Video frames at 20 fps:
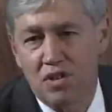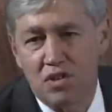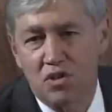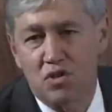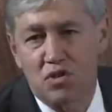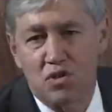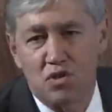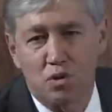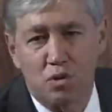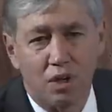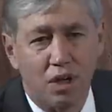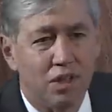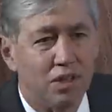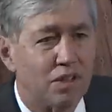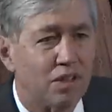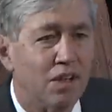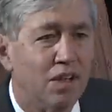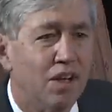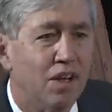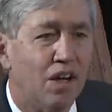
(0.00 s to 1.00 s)
this trait
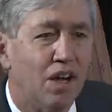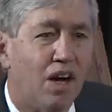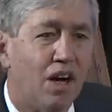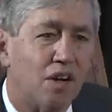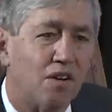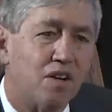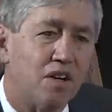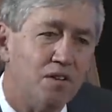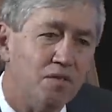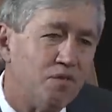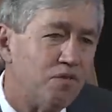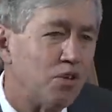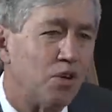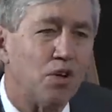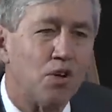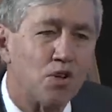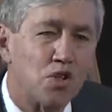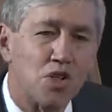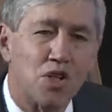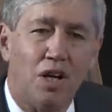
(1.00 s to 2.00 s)
uh,
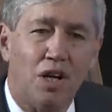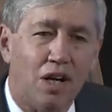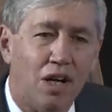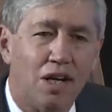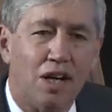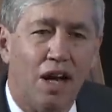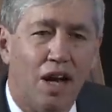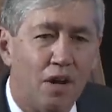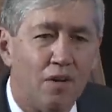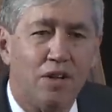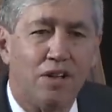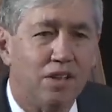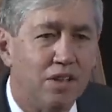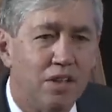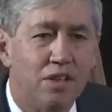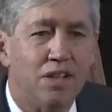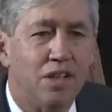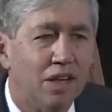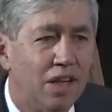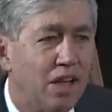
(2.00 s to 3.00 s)
converge on how the
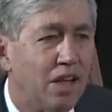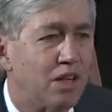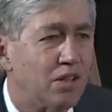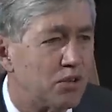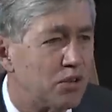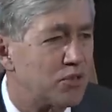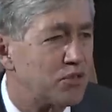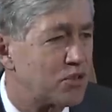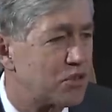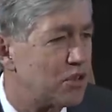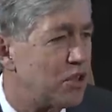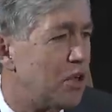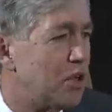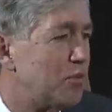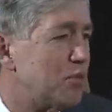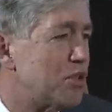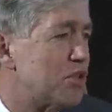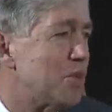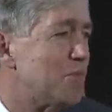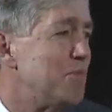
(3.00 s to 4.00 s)
kidney handles salt,
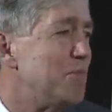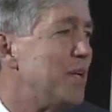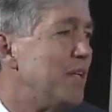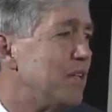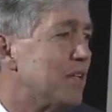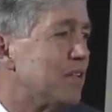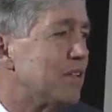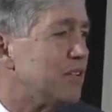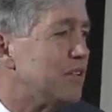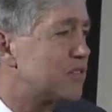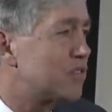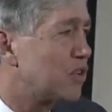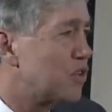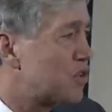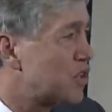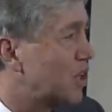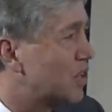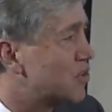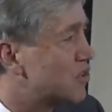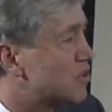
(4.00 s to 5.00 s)
which immediately
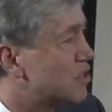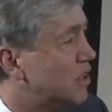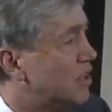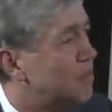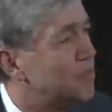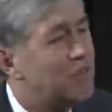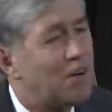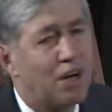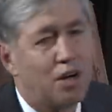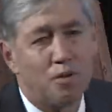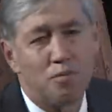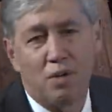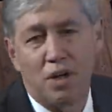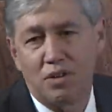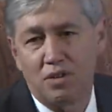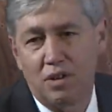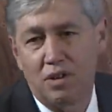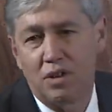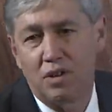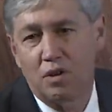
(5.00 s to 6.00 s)
suggests an
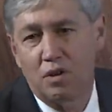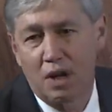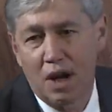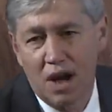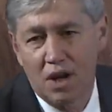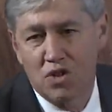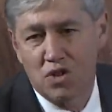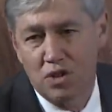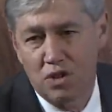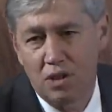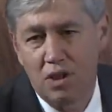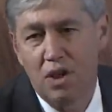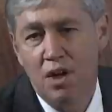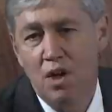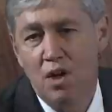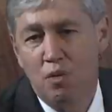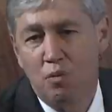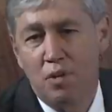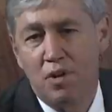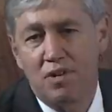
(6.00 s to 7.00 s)
environmental interaction
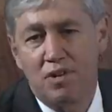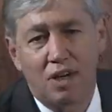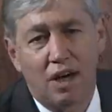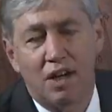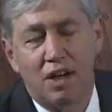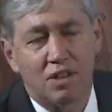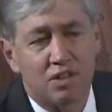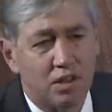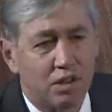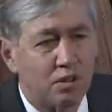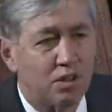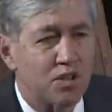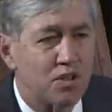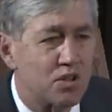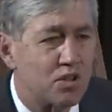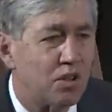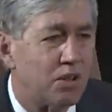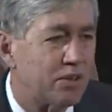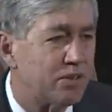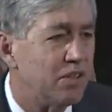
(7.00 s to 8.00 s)
with dietary
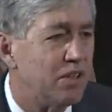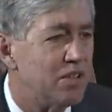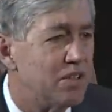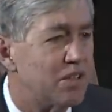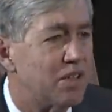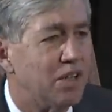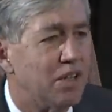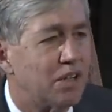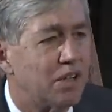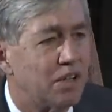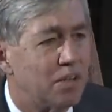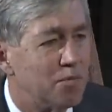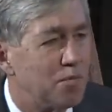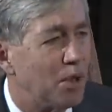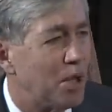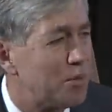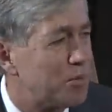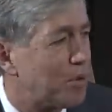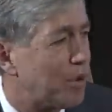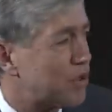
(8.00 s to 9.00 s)
salt intake and
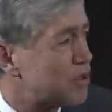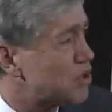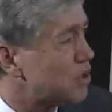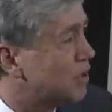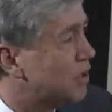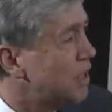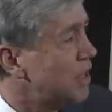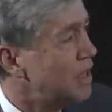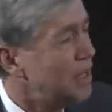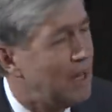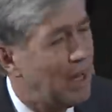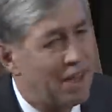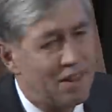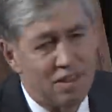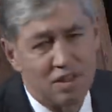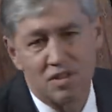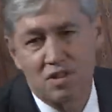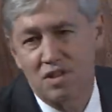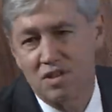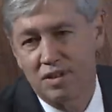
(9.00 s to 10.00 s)
blood pressure. And
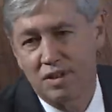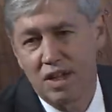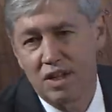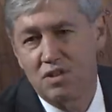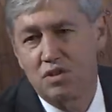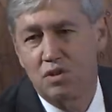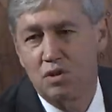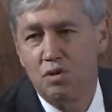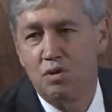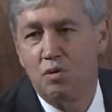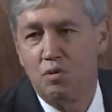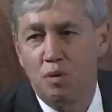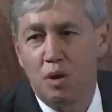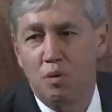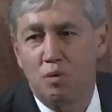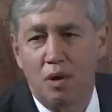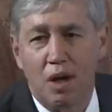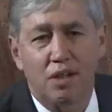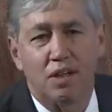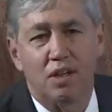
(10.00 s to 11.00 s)
this has led to uh,
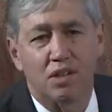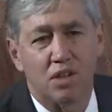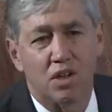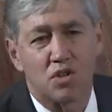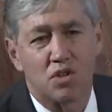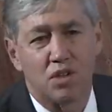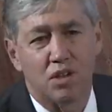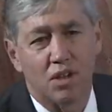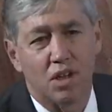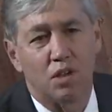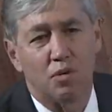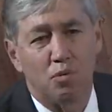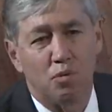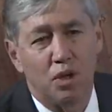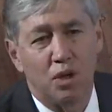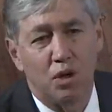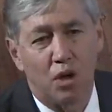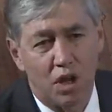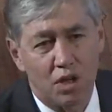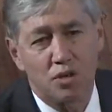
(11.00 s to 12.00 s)
recognition that
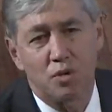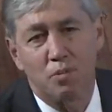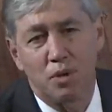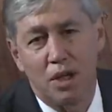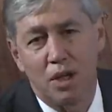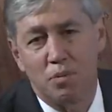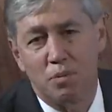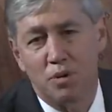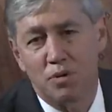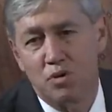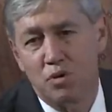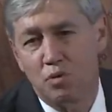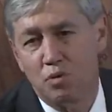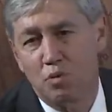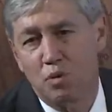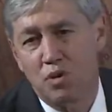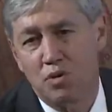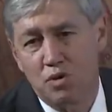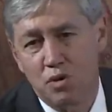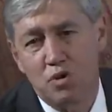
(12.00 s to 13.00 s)
we ought to be able to
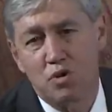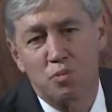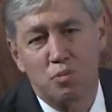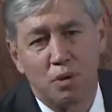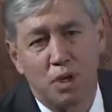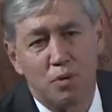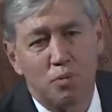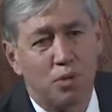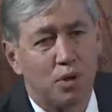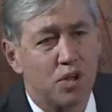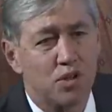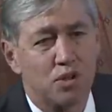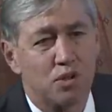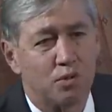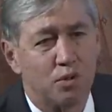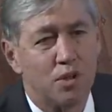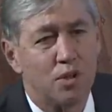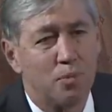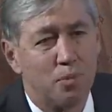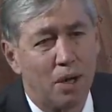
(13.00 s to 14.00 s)
reduce blood
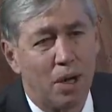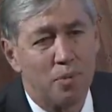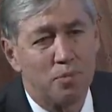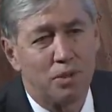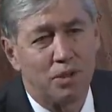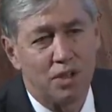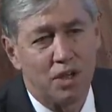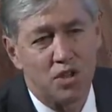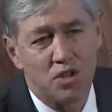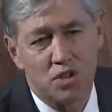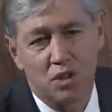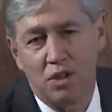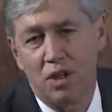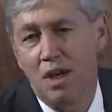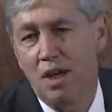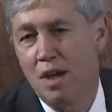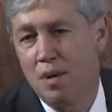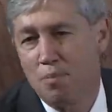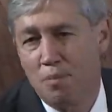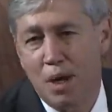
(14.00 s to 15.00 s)
pressure in the population
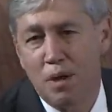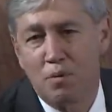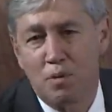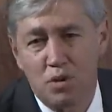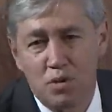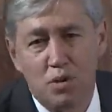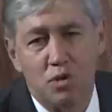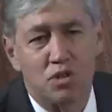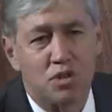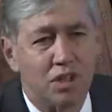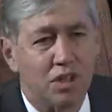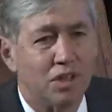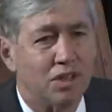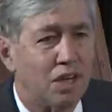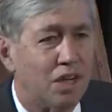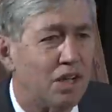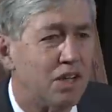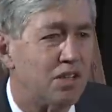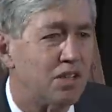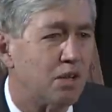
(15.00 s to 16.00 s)
by reducing
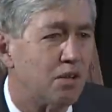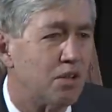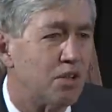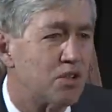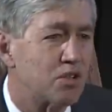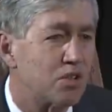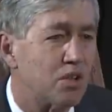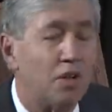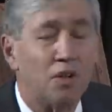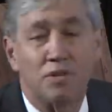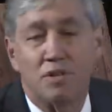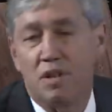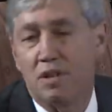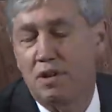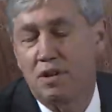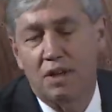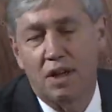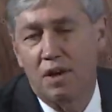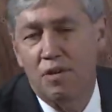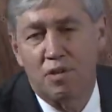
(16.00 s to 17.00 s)
dietary salt. And
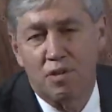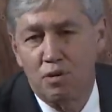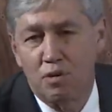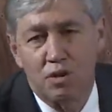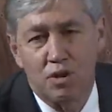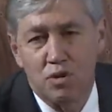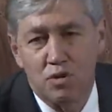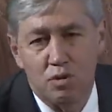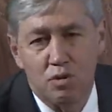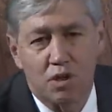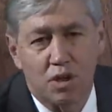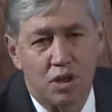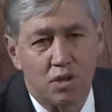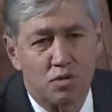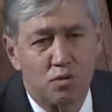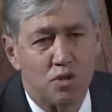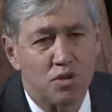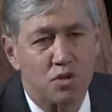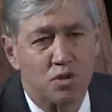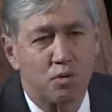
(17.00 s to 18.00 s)
there are now 32
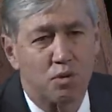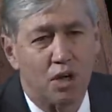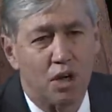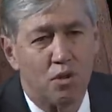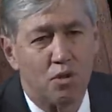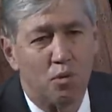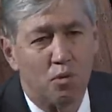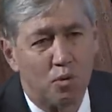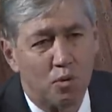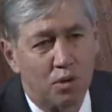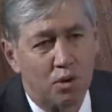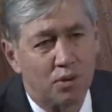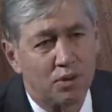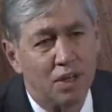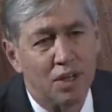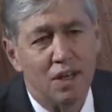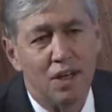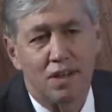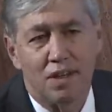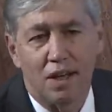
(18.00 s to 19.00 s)
countries around the world
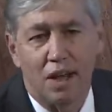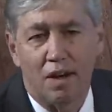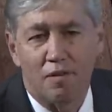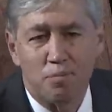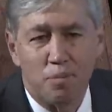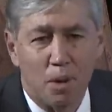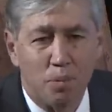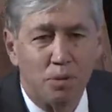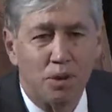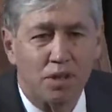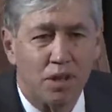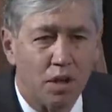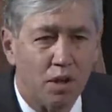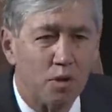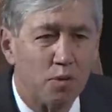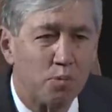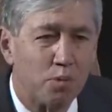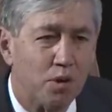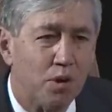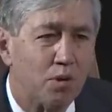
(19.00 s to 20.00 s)
that have public
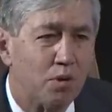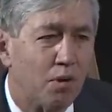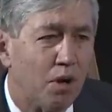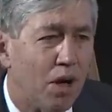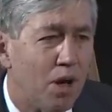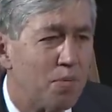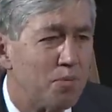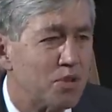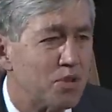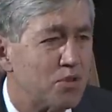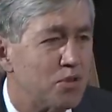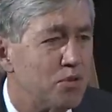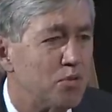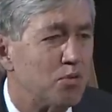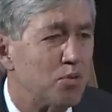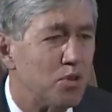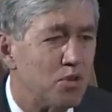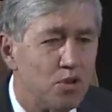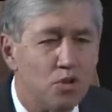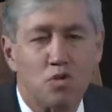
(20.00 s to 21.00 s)
health programs to
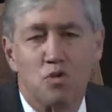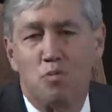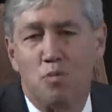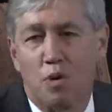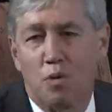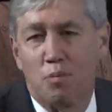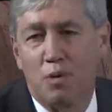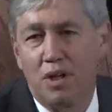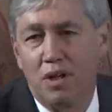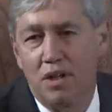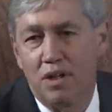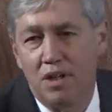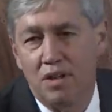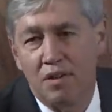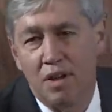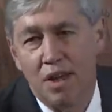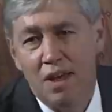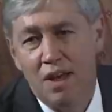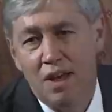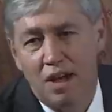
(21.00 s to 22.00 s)
reduce morbidity
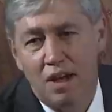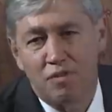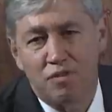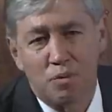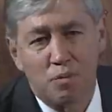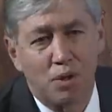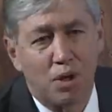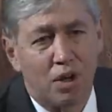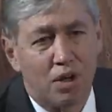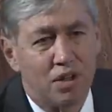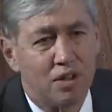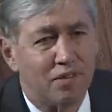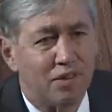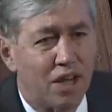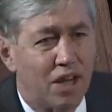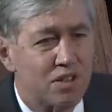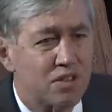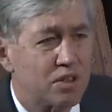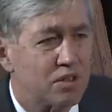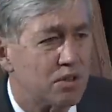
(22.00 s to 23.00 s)
uh, from
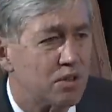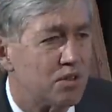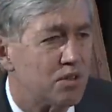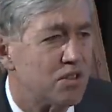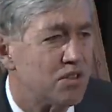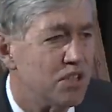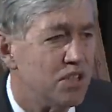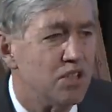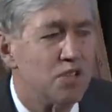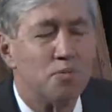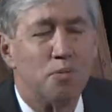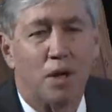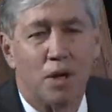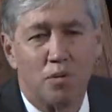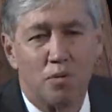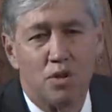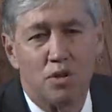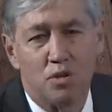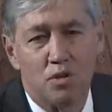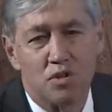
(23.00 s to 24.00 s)
cardiovascular disease by
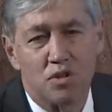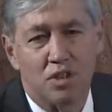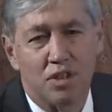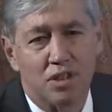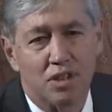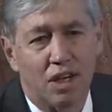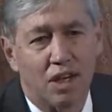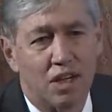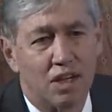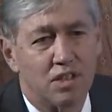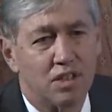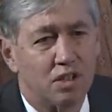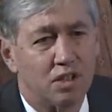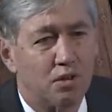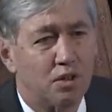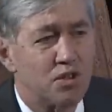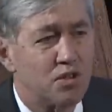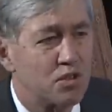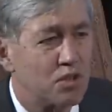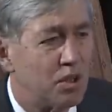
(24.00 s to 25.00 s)
reducing
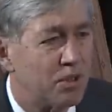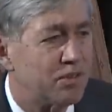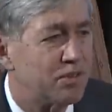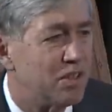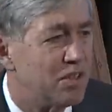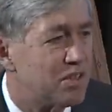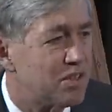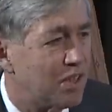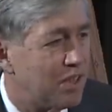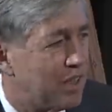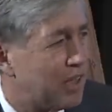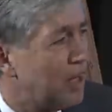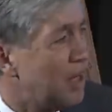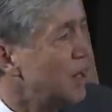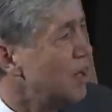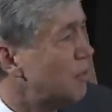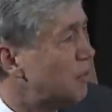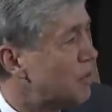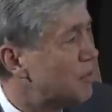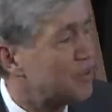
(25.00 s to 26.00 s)
dietary salt intake,
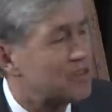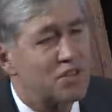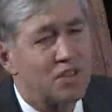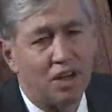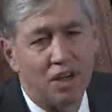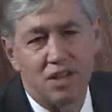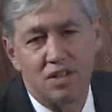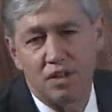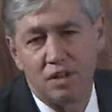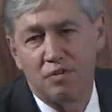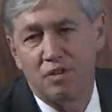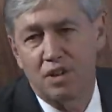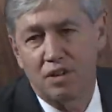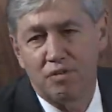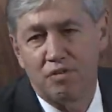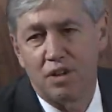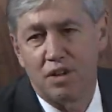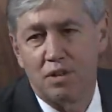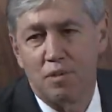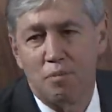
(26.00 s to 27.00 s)
with the scientific
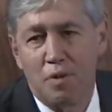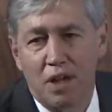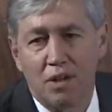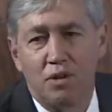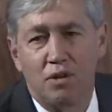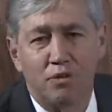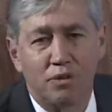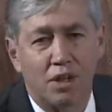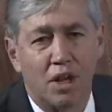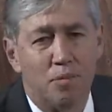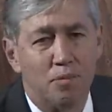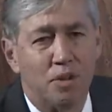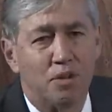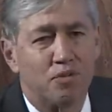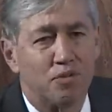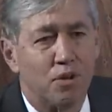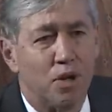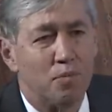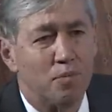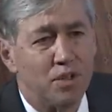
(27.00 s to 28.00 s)
fundamentals coming
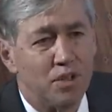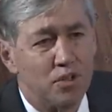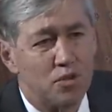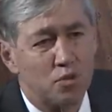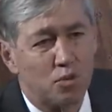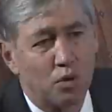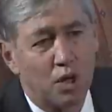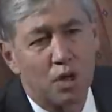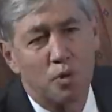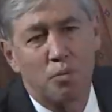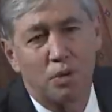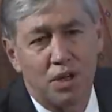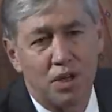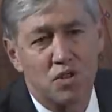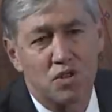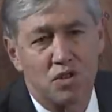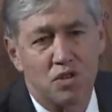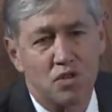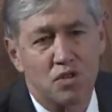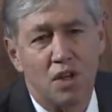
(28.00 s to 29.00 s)
from these rare
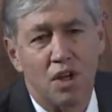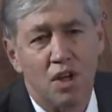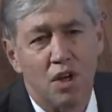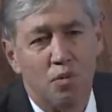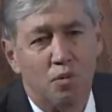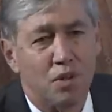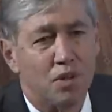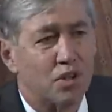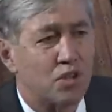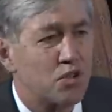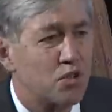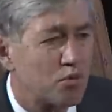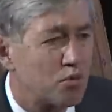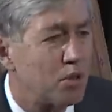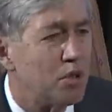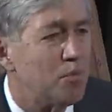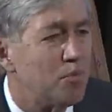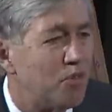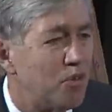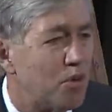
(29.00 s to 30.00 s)
patients with
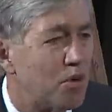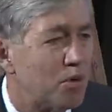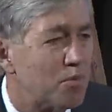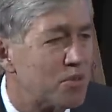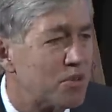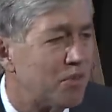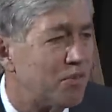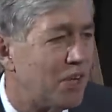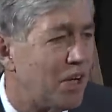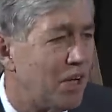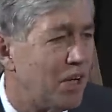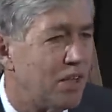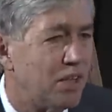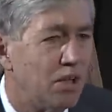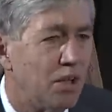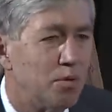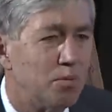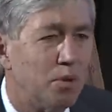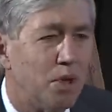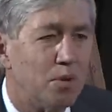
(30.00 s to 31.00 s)
extreme forms of high and
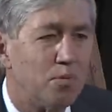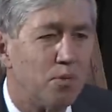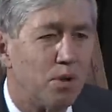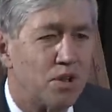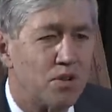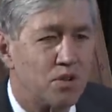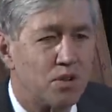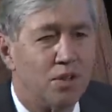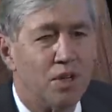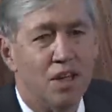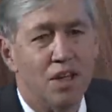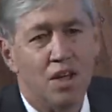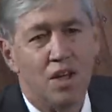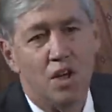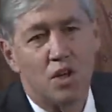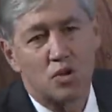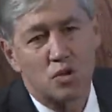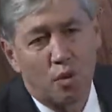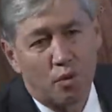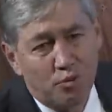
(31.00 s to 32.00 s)
low blood pressure.
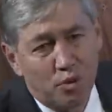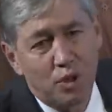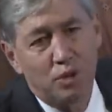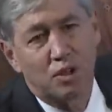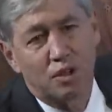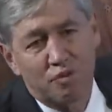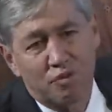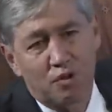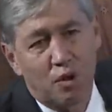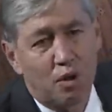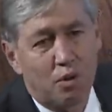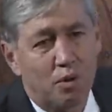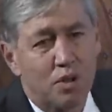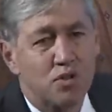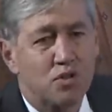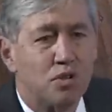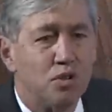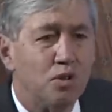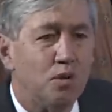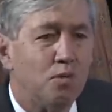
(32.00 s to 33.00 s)
So if we look
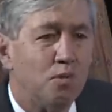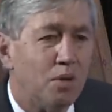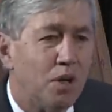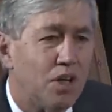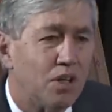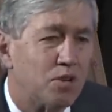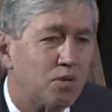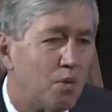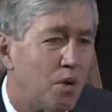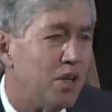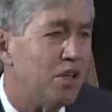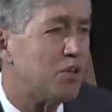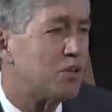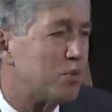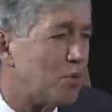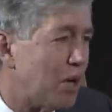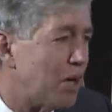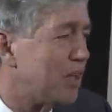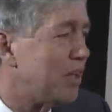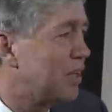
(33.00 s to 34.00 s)
forward to uh,
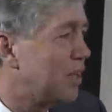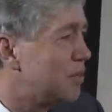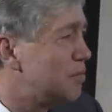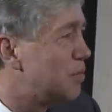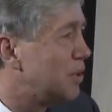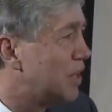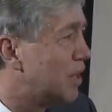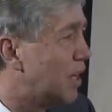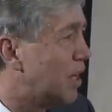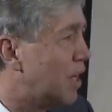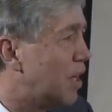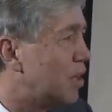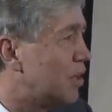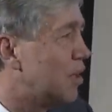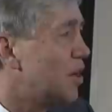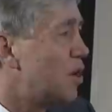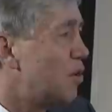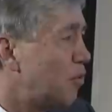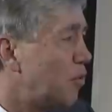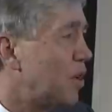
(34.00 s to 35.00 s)
2020 and beyond,
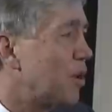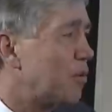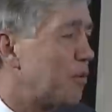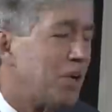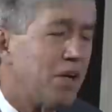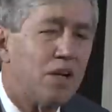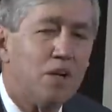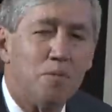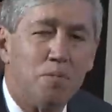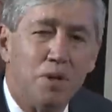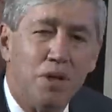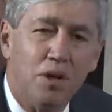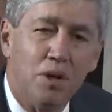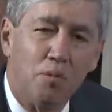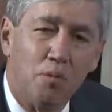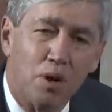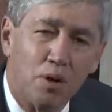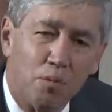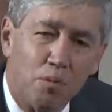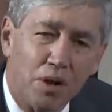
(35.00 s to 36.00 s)
where are we going to be
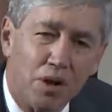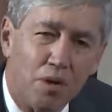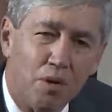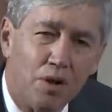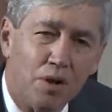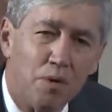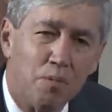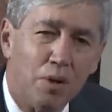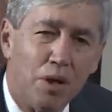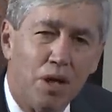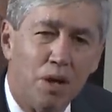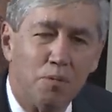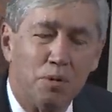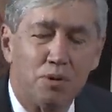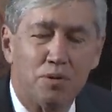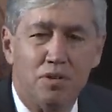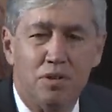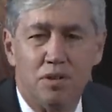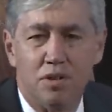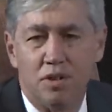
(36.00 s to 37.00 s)
and what are we going to be able
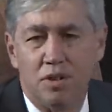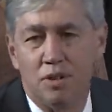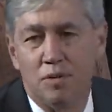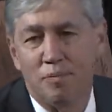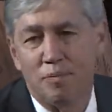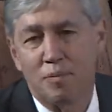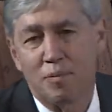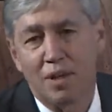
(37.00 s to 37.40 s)
to do?